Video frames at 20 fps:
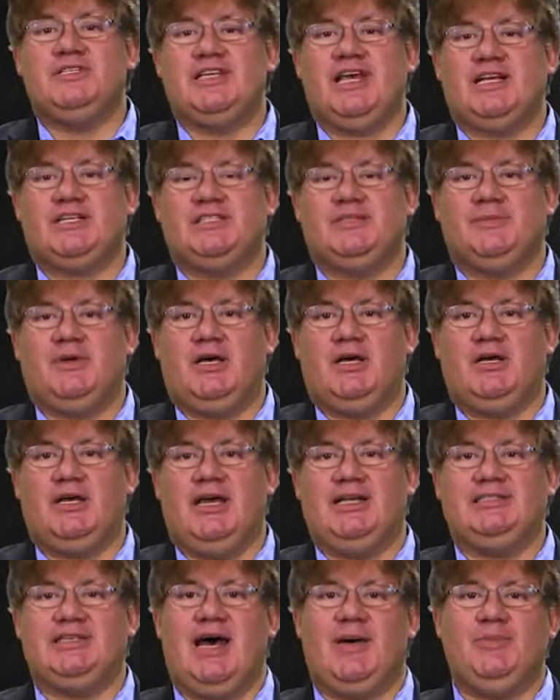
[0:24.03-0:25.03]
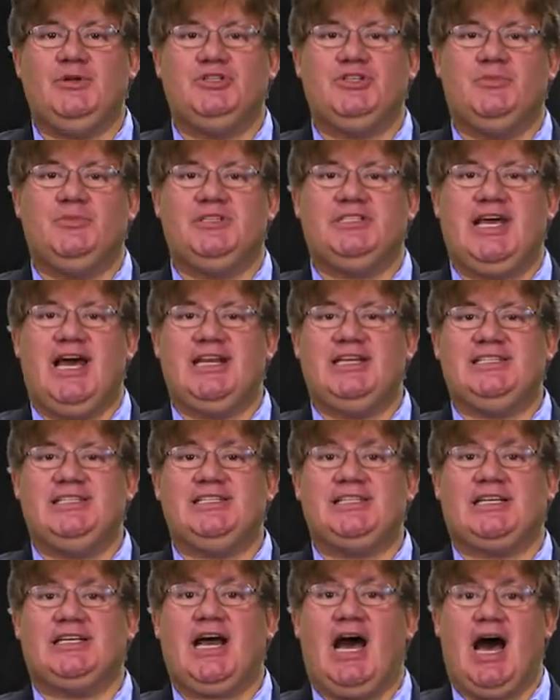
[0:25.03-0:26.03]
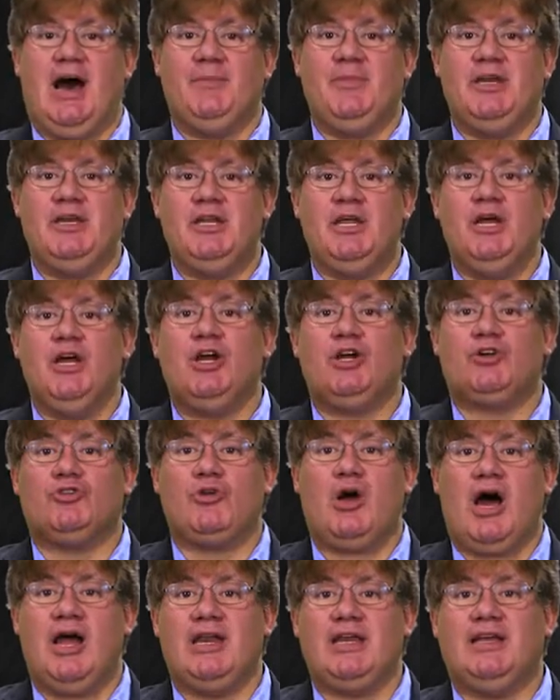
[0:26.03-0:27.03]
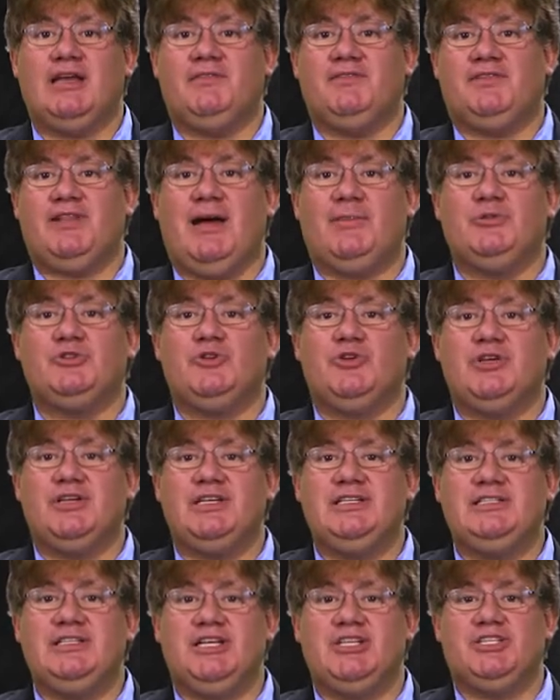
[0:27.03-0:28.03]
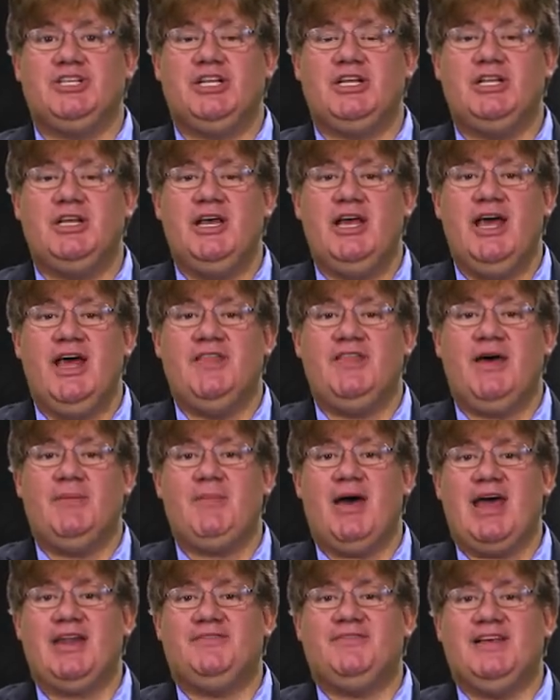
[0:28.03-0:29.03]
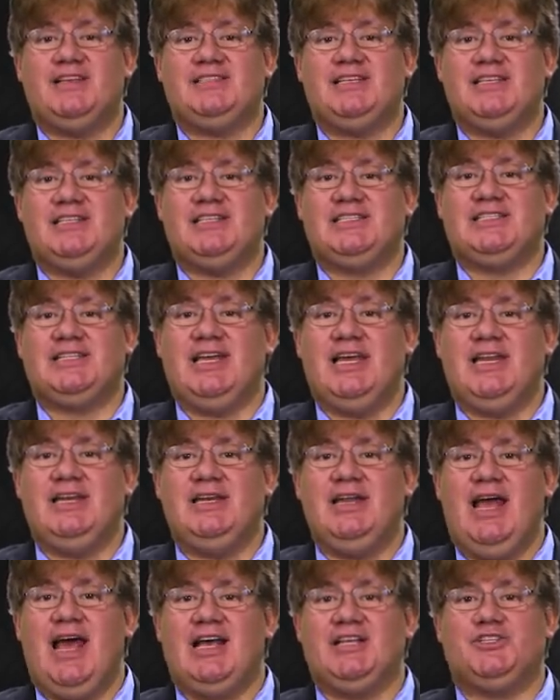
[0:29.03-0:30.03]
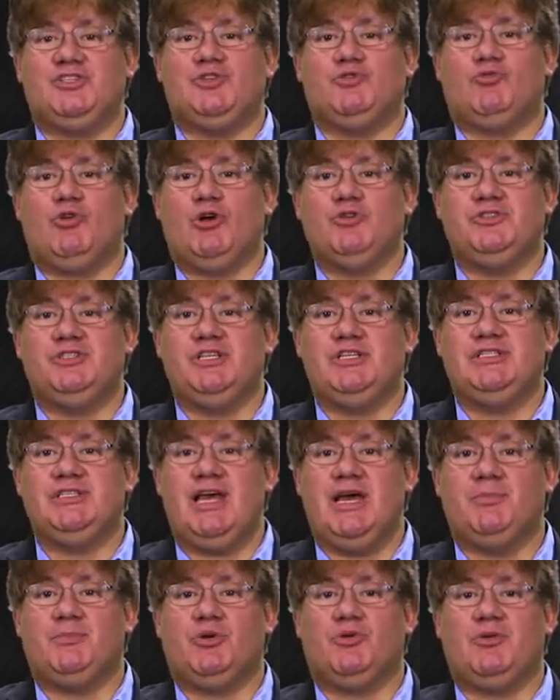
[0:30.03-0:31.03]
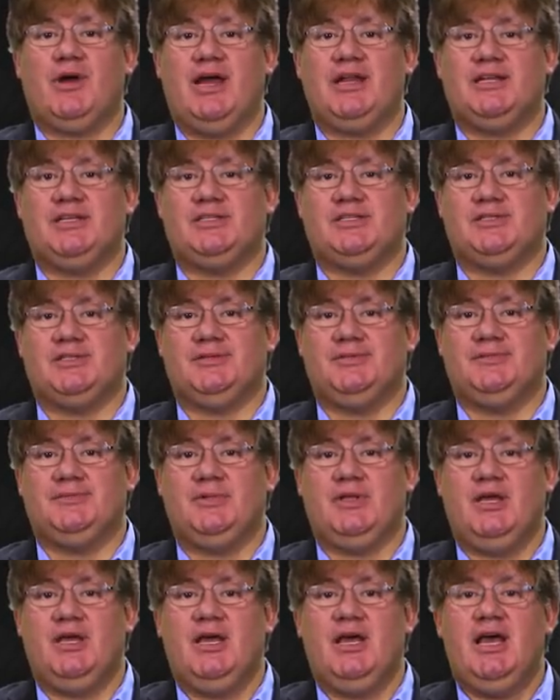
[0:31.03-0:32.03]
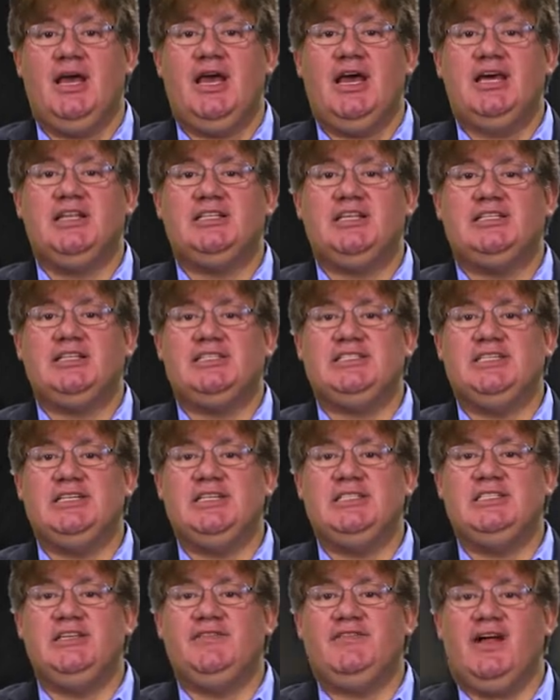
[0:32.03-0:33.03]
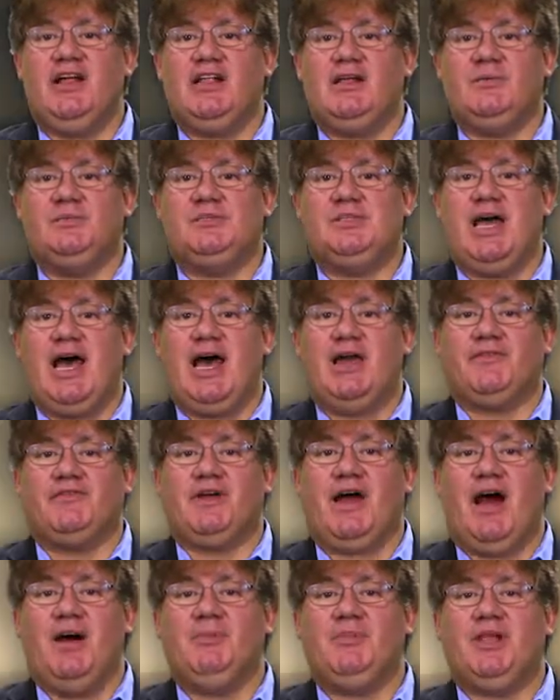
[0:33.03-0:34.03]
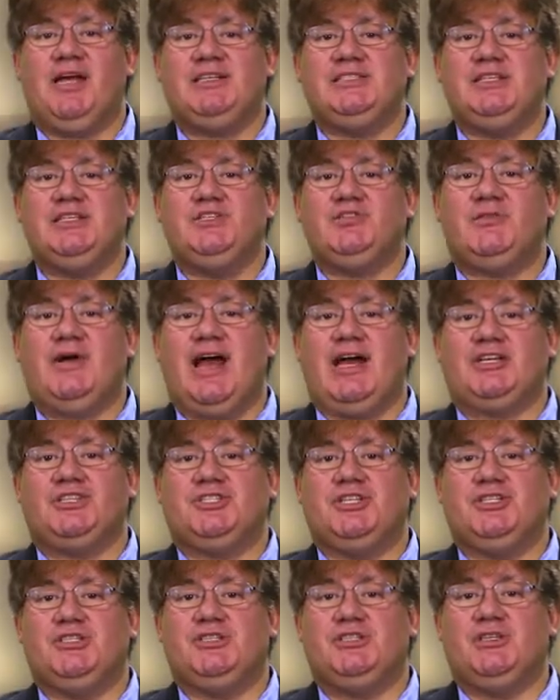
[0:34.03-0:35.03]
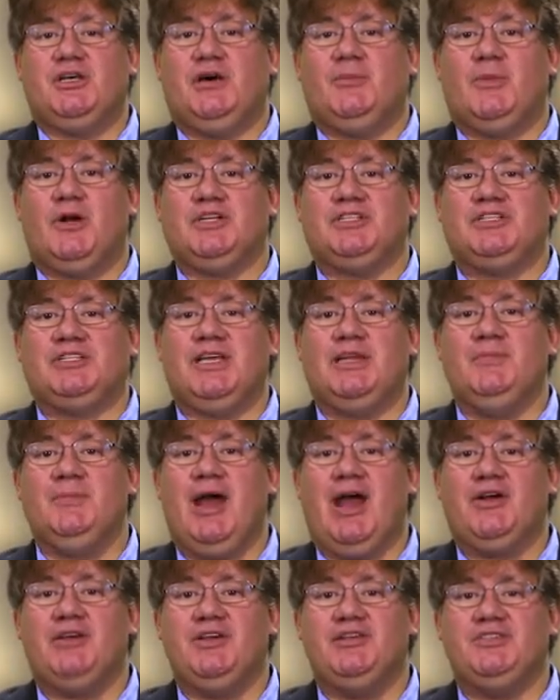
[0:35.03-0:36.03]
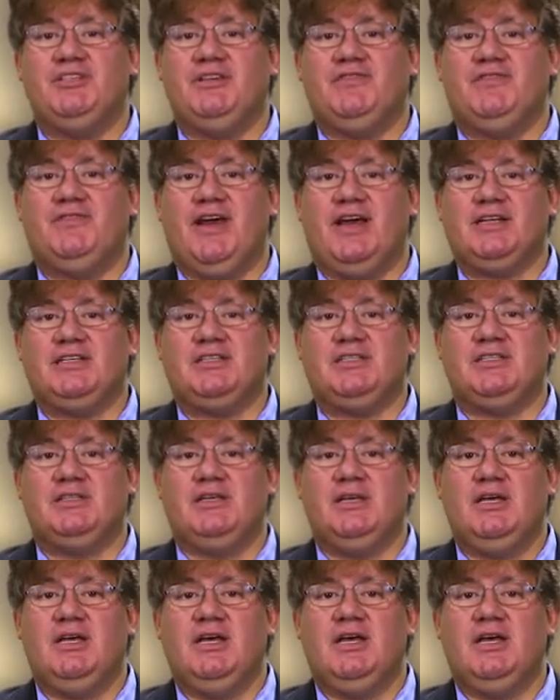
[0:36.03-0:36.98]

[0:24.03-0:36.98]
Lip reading: as eczema, atopic dermatitis is a common, chronic inflammatory condition that manifests in the skin as xerosis and pruritus. The disease develops out of complex interactions among skin barrier defects,